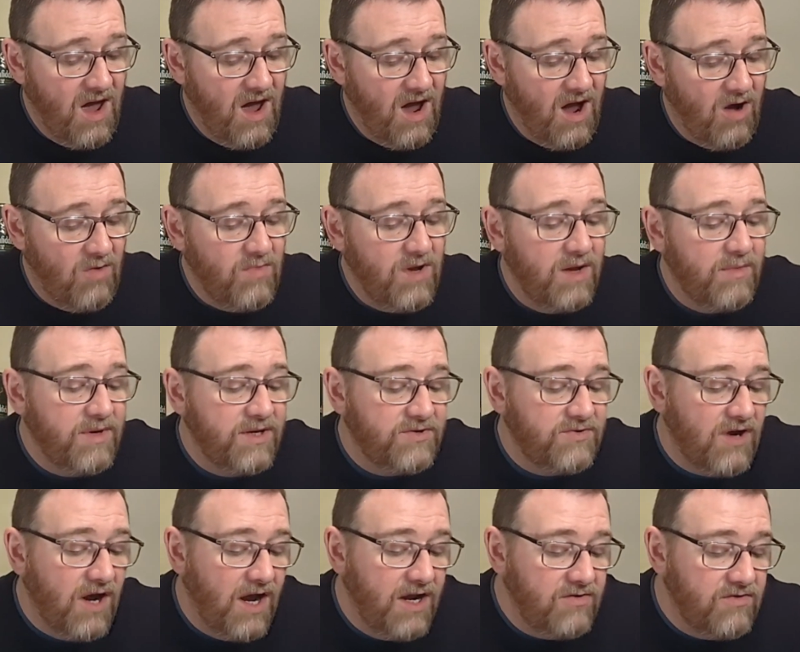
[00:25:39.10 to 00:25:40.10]
I'll maybe
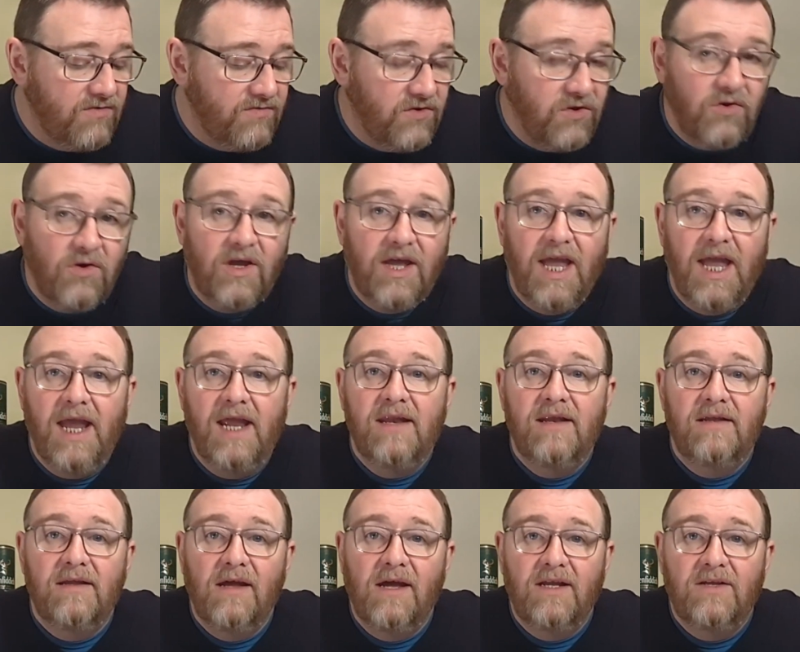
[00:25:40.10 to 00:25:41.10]
try and review
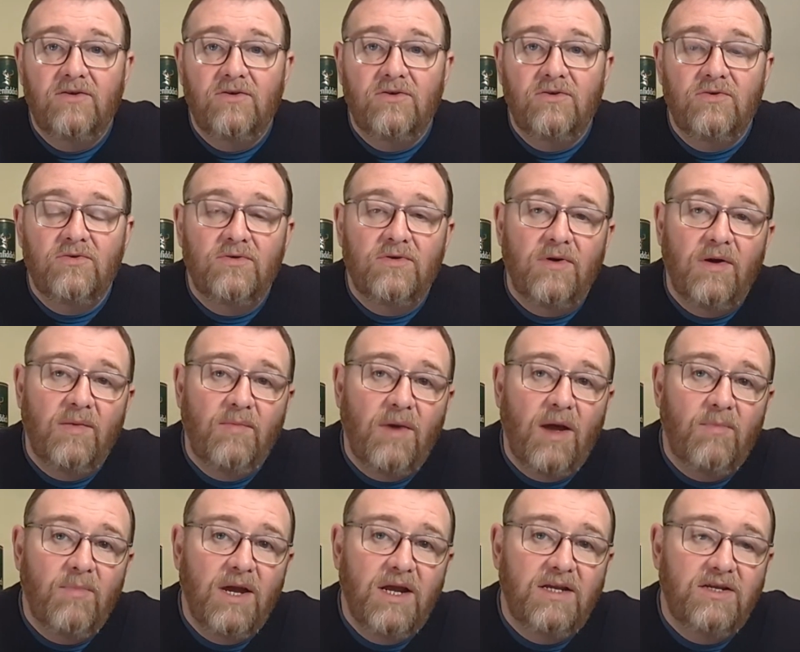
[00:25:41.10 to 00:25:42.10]
again. I don't know.
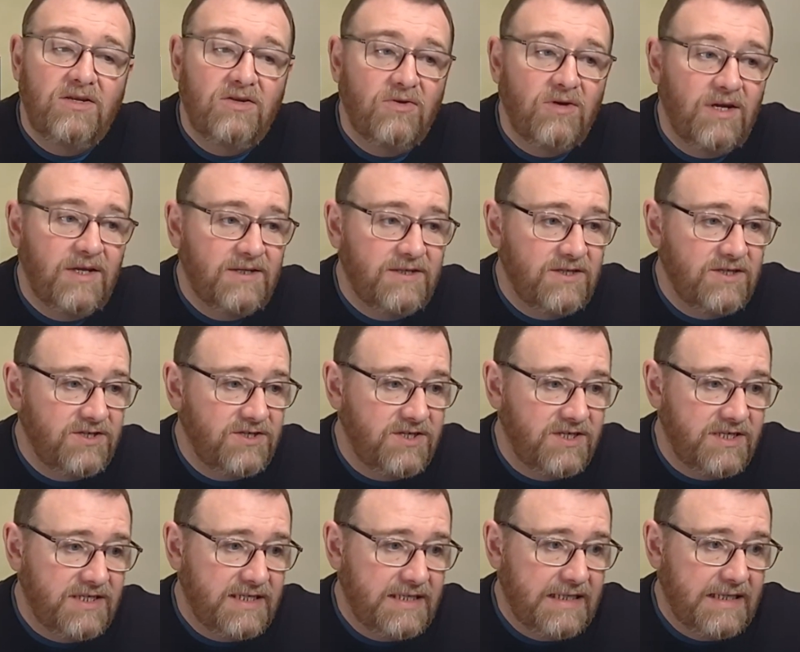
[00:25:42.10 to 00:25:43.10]
I might do it just
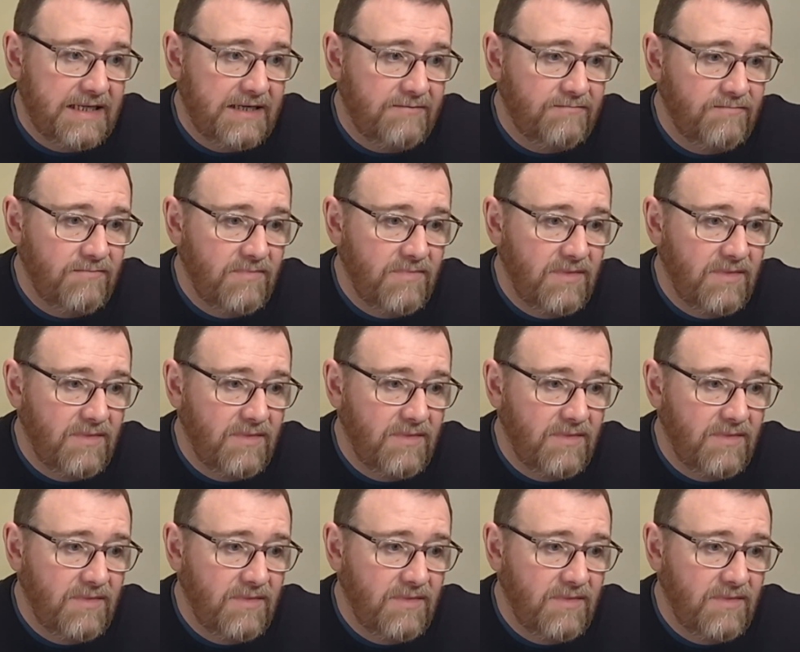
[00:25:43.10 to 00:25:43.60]
to see